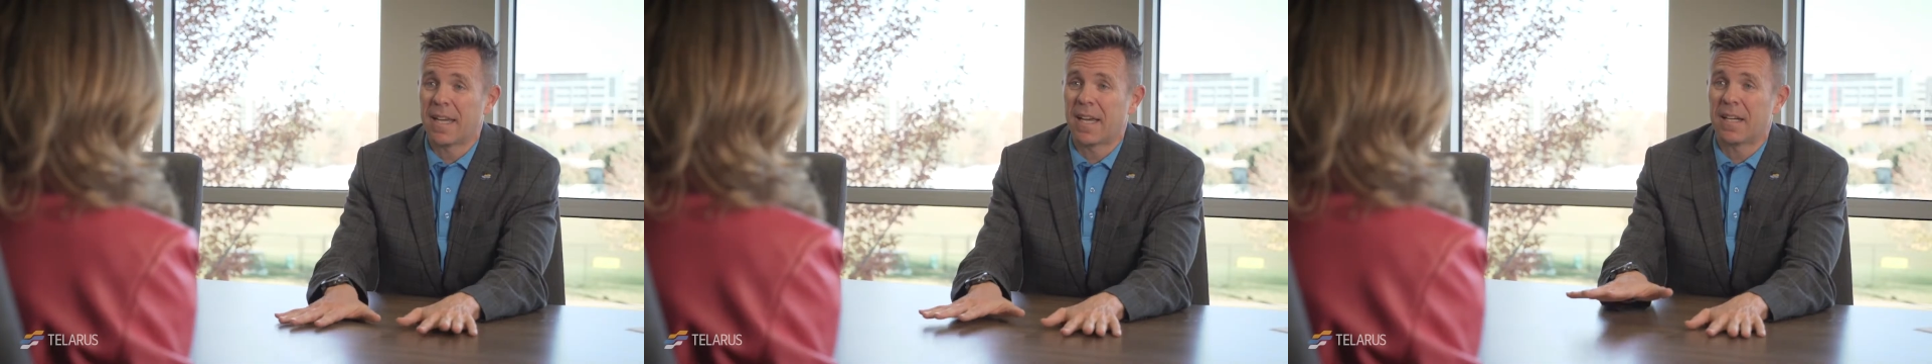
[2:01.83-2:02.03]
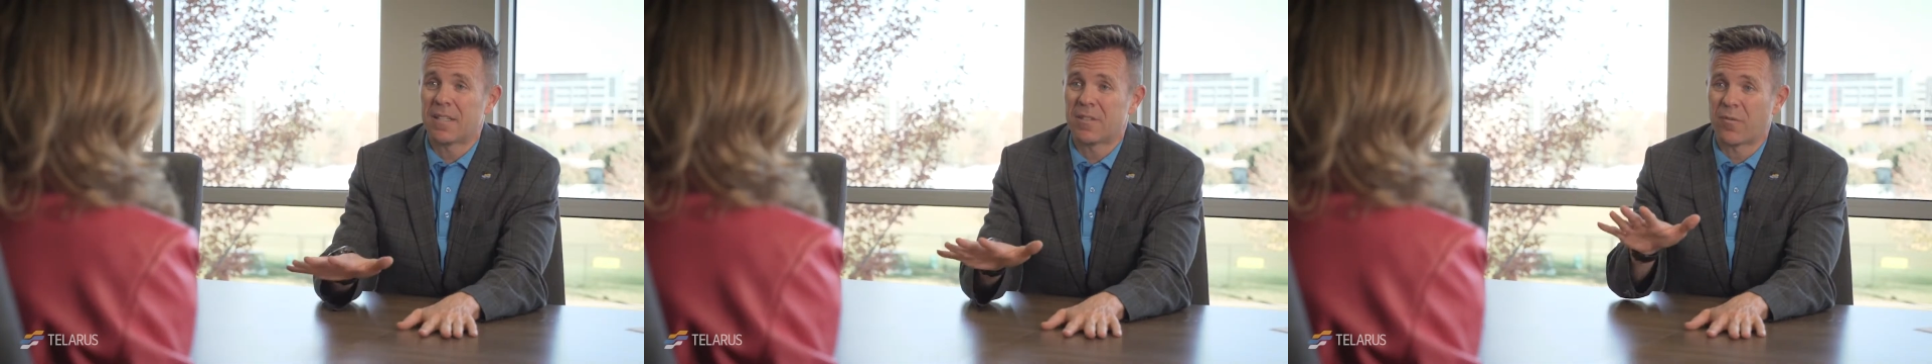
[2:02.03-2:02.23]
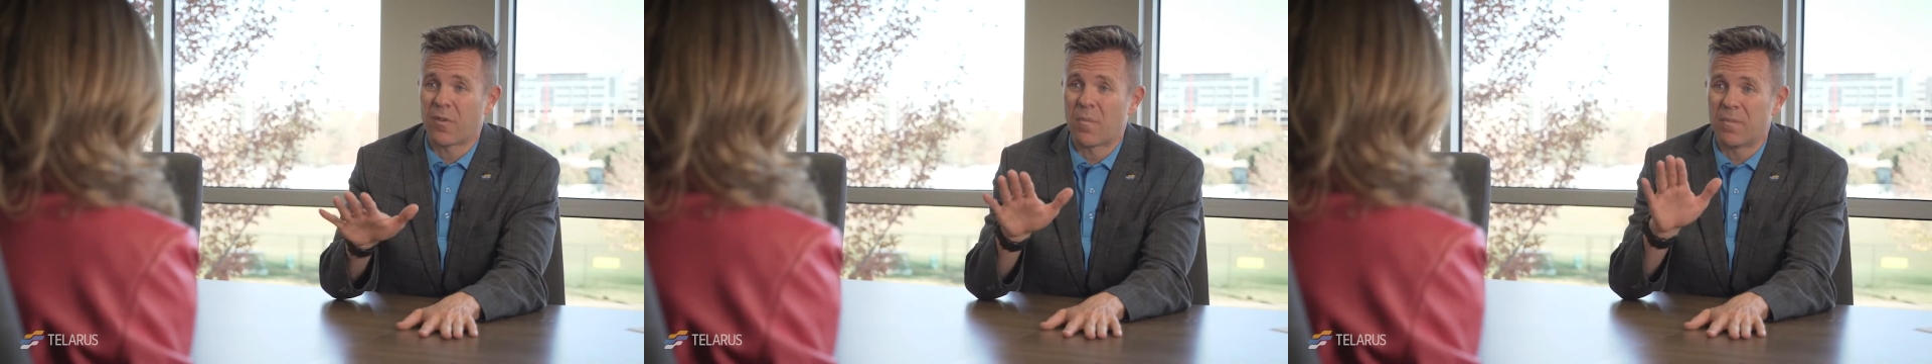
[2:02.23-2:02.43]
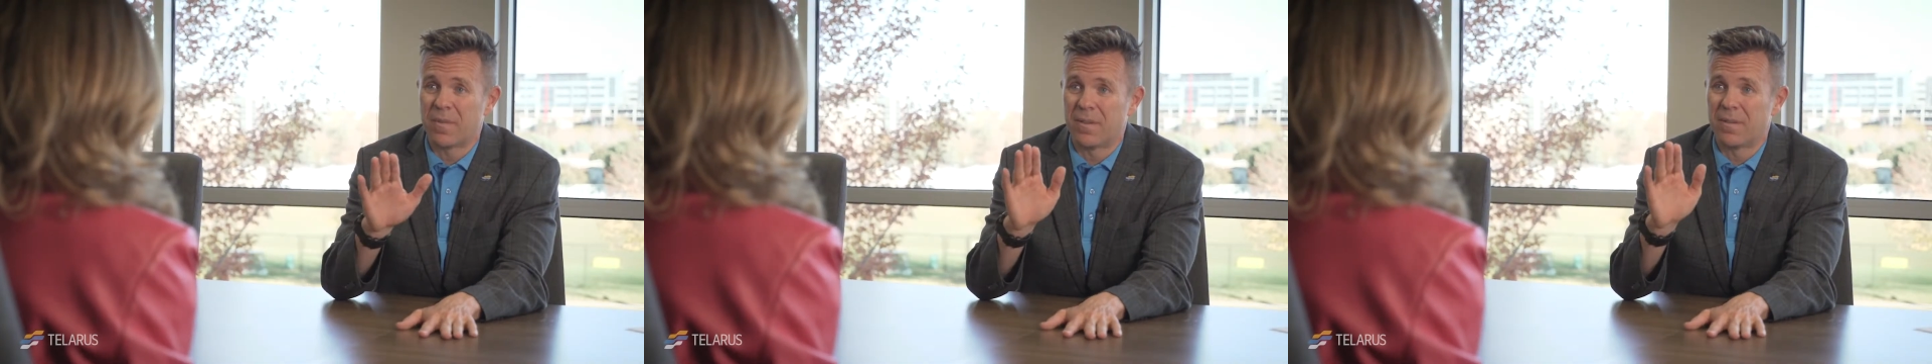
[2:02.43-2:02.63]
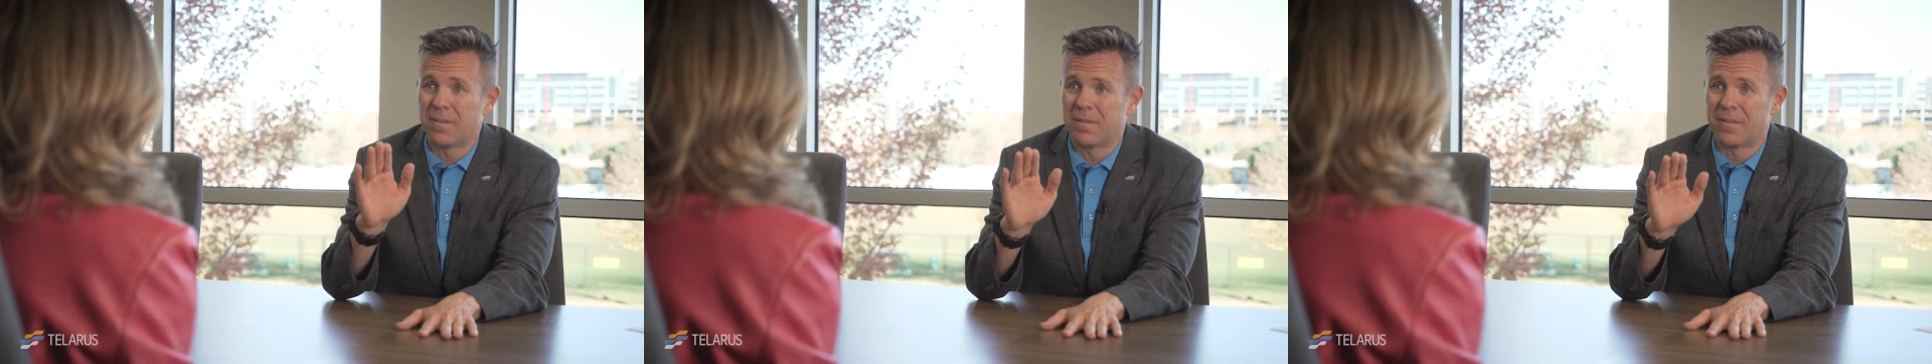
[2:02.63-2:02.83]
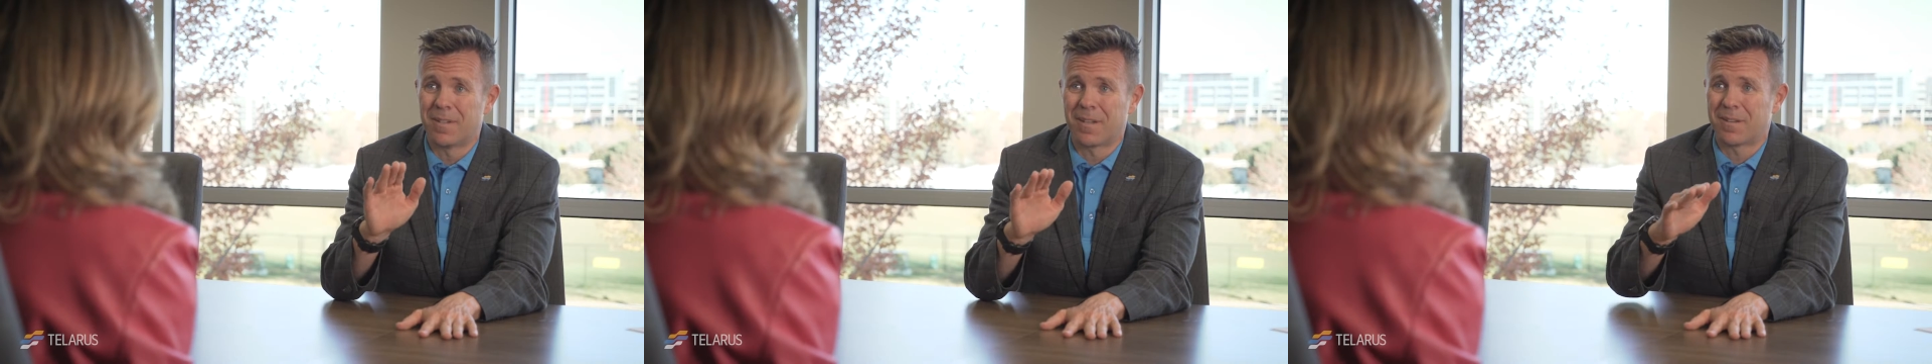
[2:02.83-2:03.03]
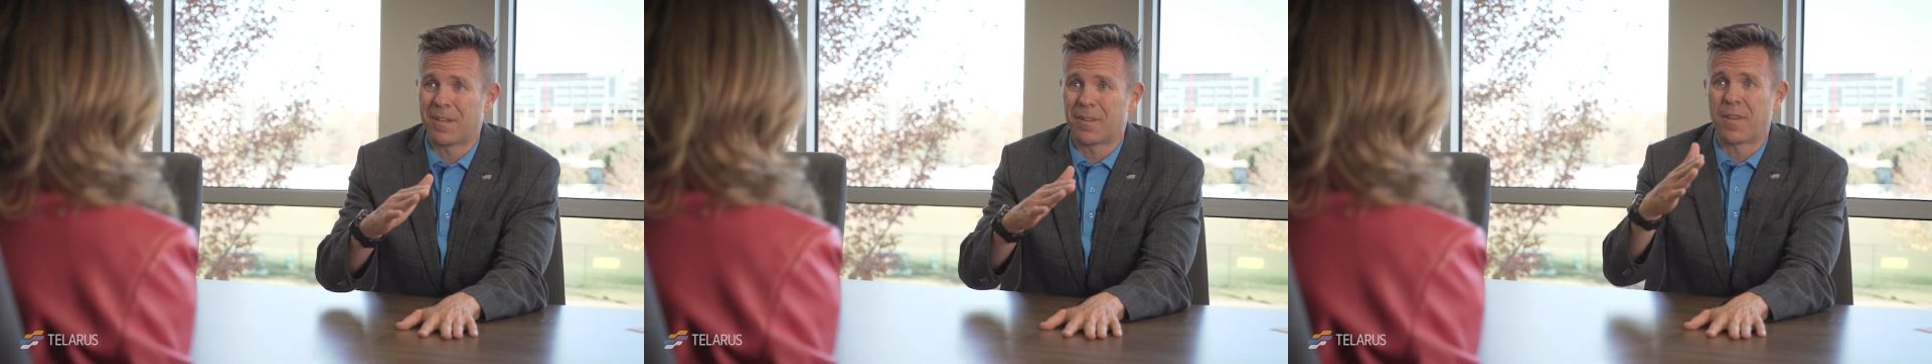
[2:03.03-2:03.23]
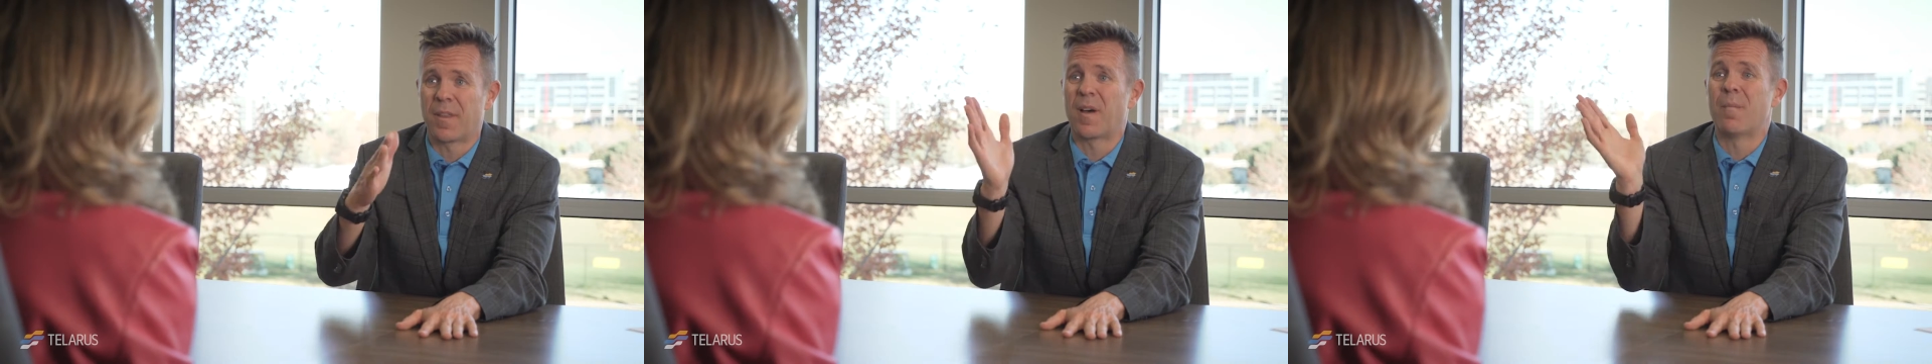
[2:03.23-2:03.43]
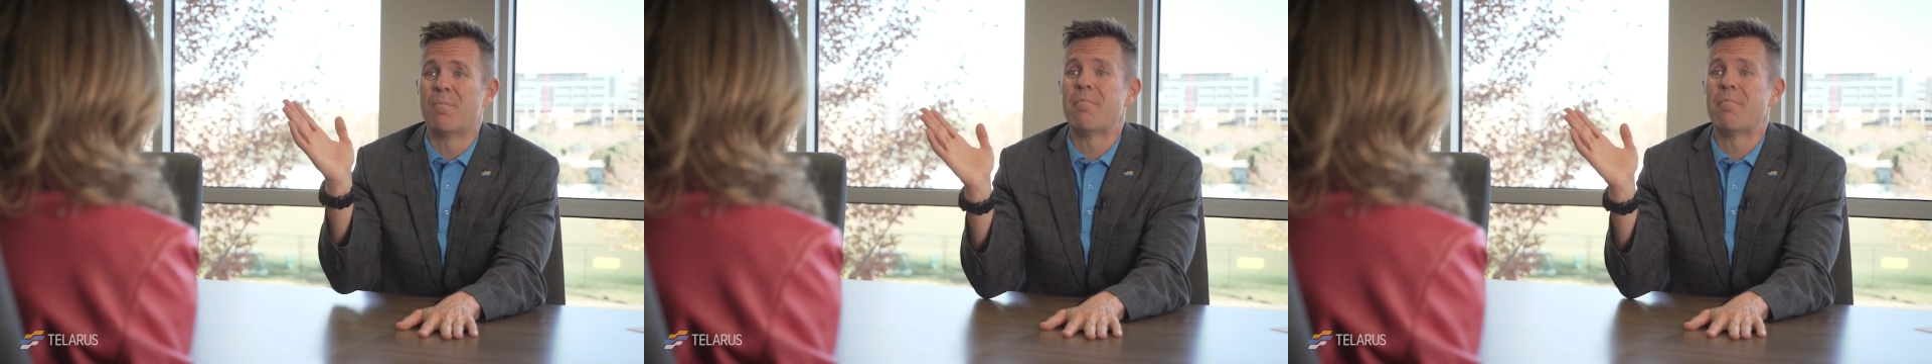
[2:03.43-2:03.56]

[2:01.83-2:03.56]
again, it's from the